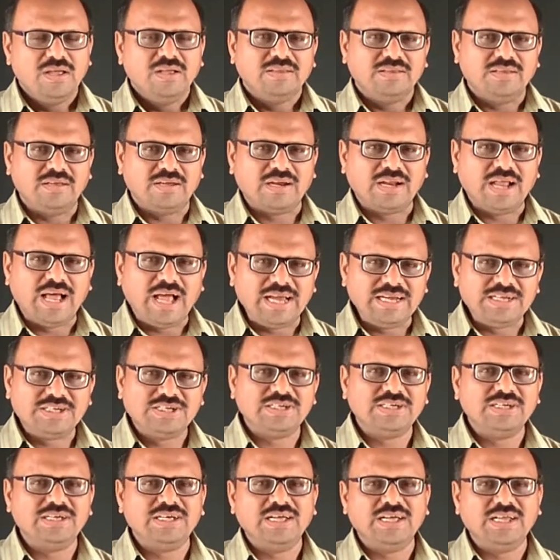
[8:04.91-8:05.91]
The
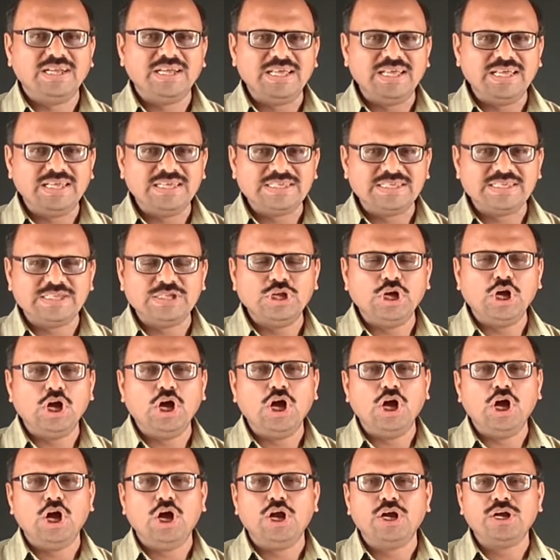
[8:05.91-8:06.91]
writer is
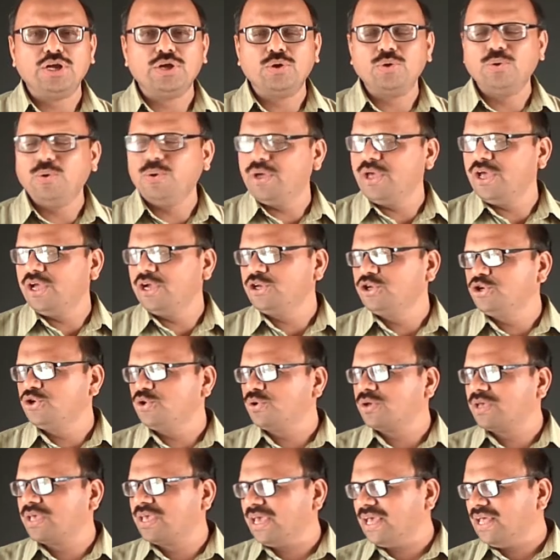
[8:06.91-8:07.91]
not going
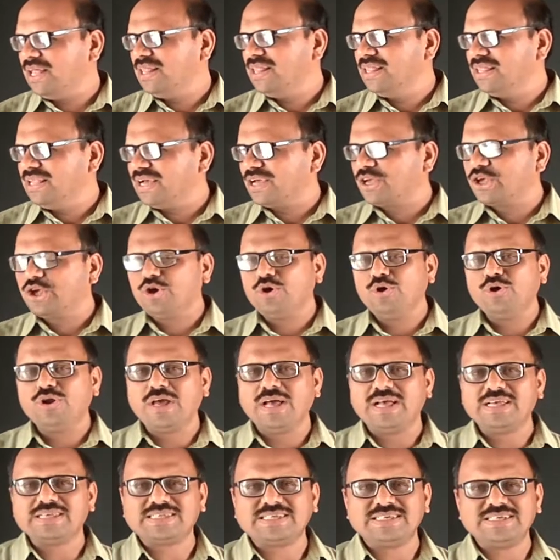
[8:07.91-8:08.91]
to kill the
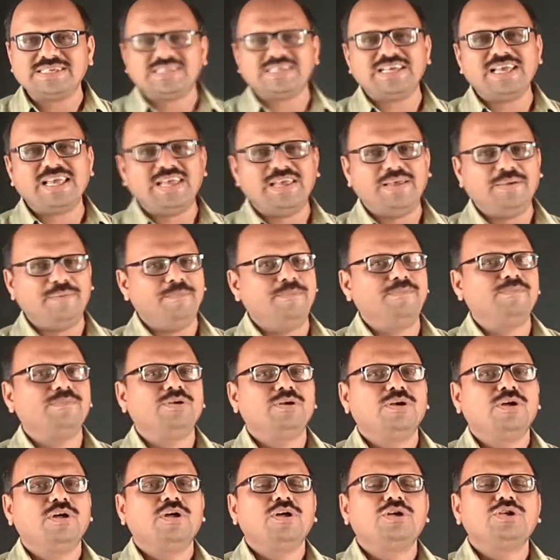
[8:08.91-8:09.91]
curiosity.
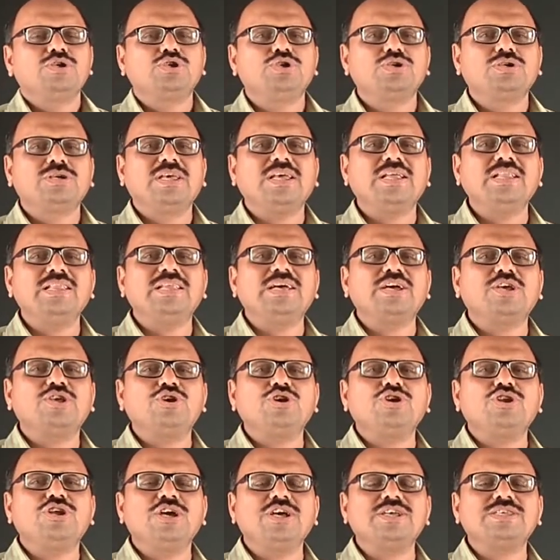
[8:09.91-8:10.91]
To kill the
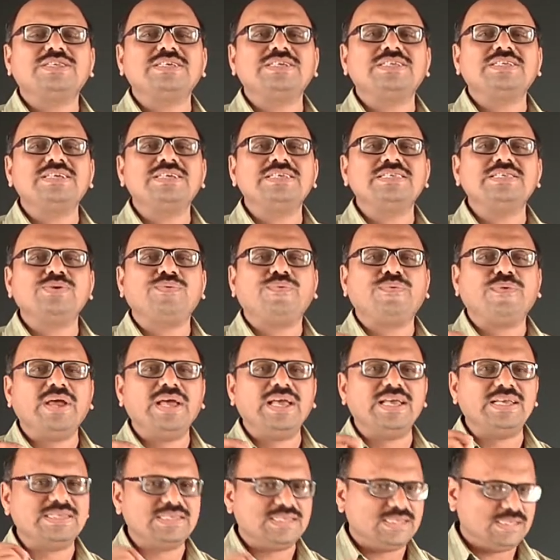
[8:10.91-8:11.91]
curiosity is a
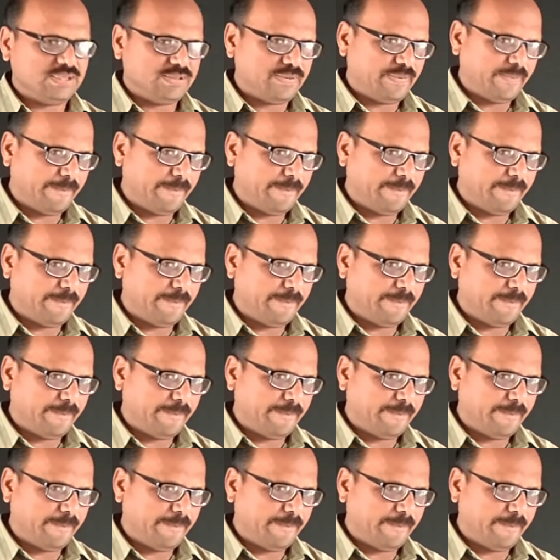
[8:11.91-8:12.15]
phrase.